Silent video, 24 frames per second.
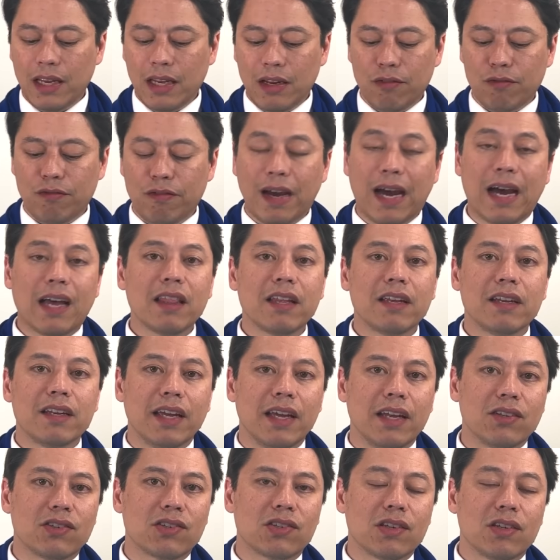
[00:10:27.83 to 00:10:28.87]

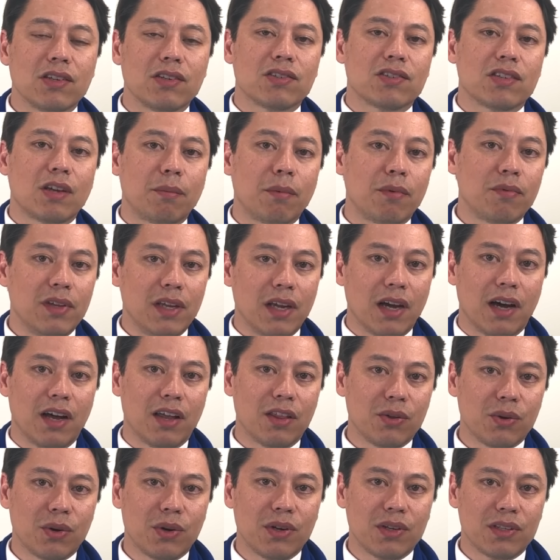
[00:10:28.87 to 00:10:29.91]
invalidates some of the
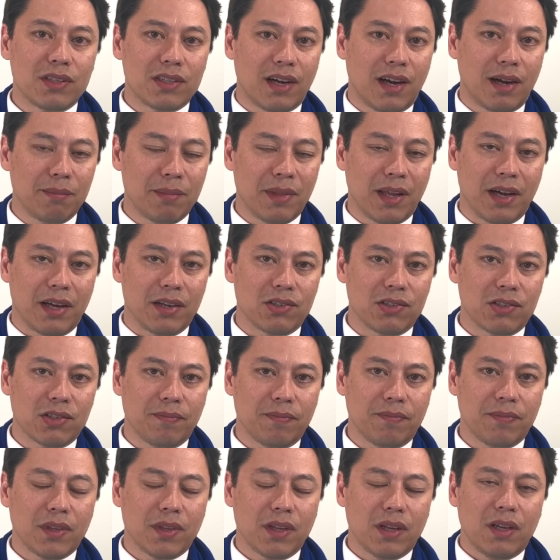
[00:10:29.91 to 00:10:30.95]
other timelines.
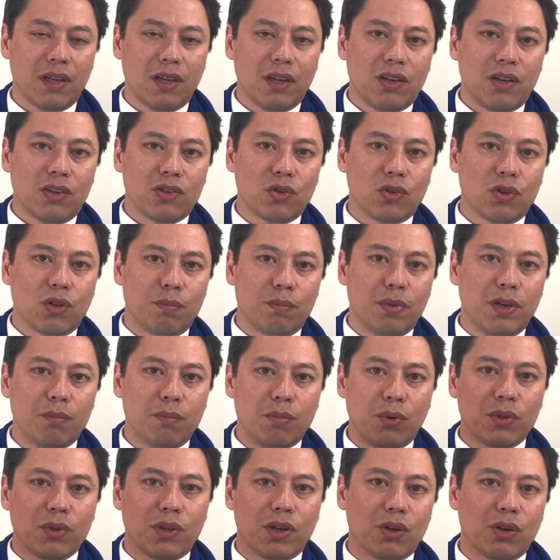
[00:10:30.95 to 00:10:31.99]
So the
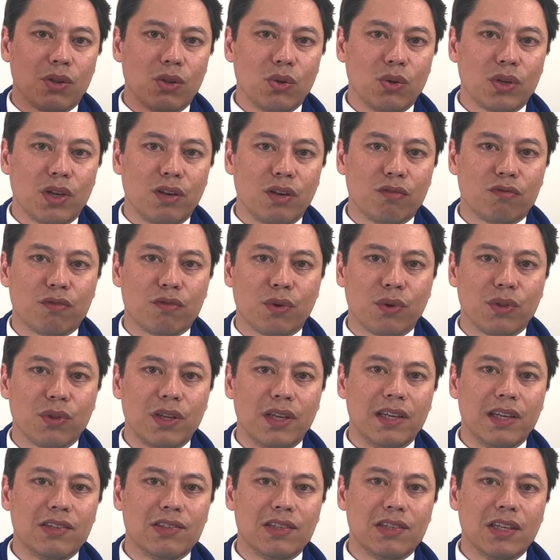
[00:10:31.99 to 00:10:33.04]
people that are looking for
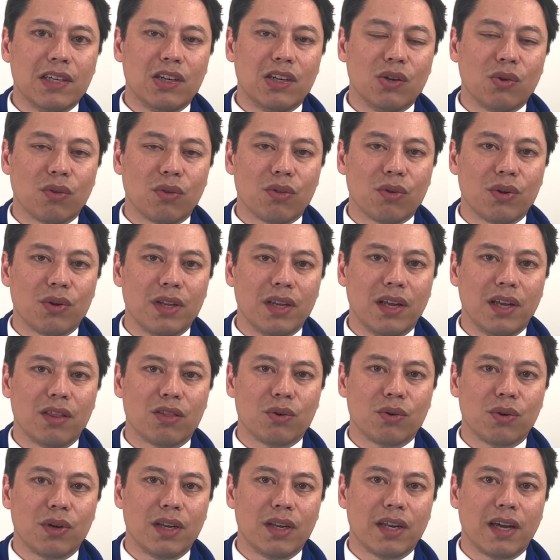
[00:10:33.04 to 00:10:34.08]
the Ezekiel
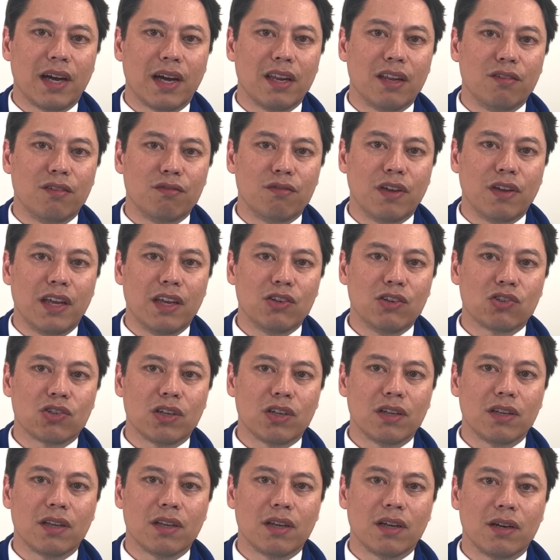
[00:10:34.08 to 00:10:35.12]
38:39
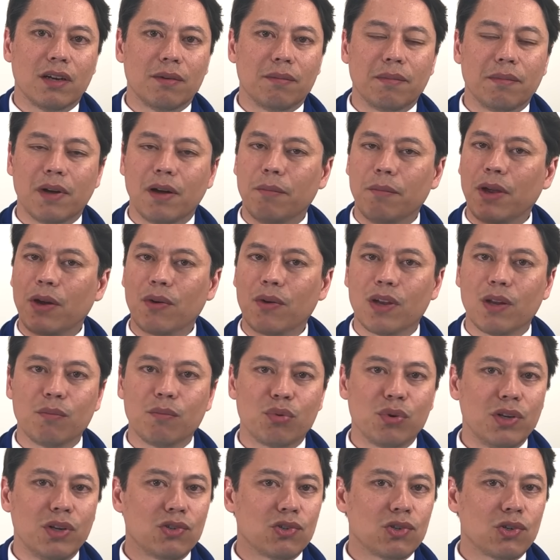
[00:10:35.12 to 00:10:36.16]
invasion, American
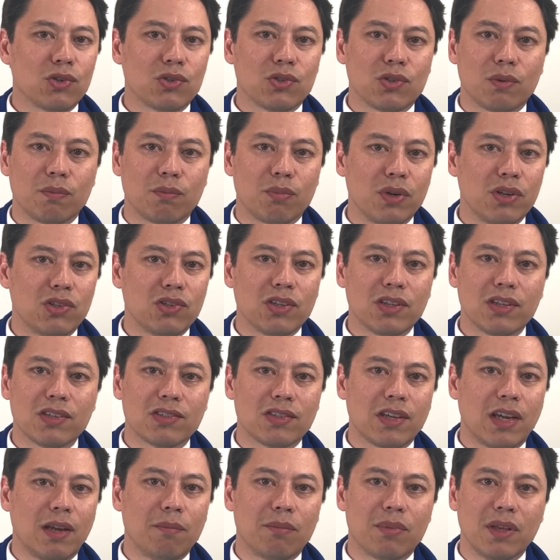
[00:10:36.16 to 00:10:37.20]
preachers are preaching the
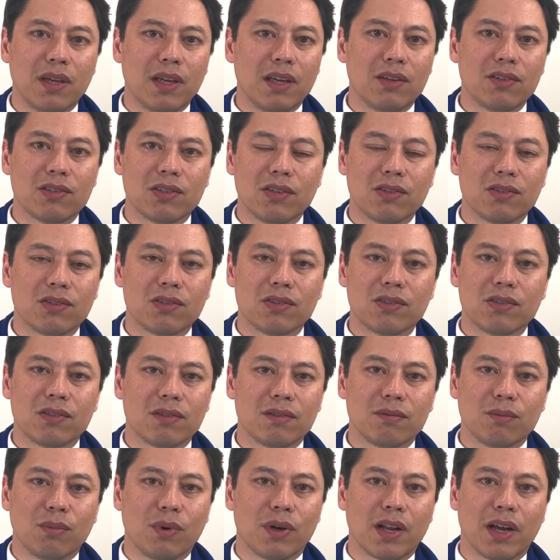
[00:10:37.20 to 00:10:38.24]
same thing since
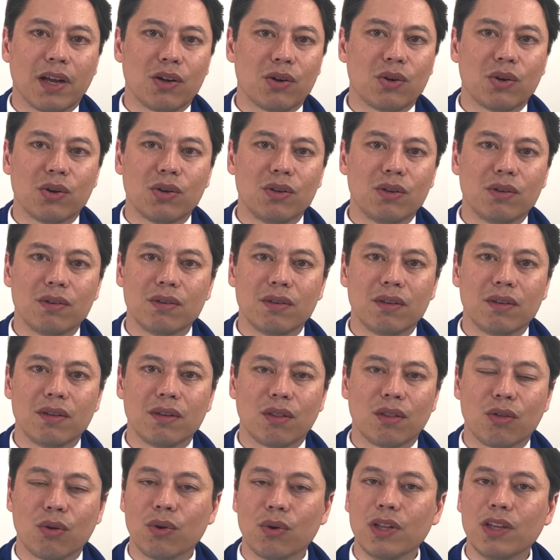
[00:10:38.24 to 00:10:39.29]
what I heard
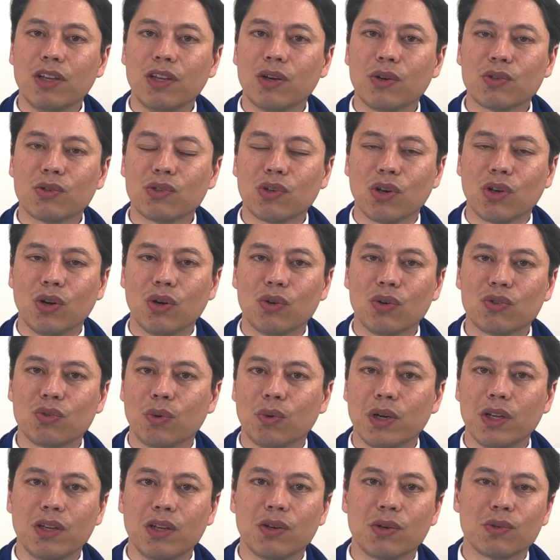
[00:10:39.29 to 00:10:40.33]
30 years ago,
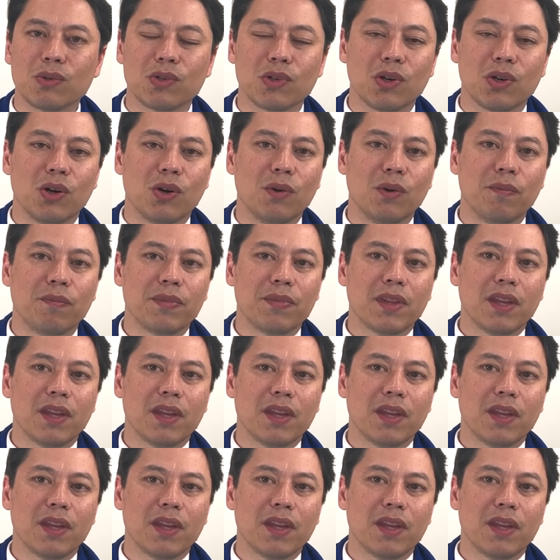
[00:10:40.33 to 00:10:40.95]
20 years ago.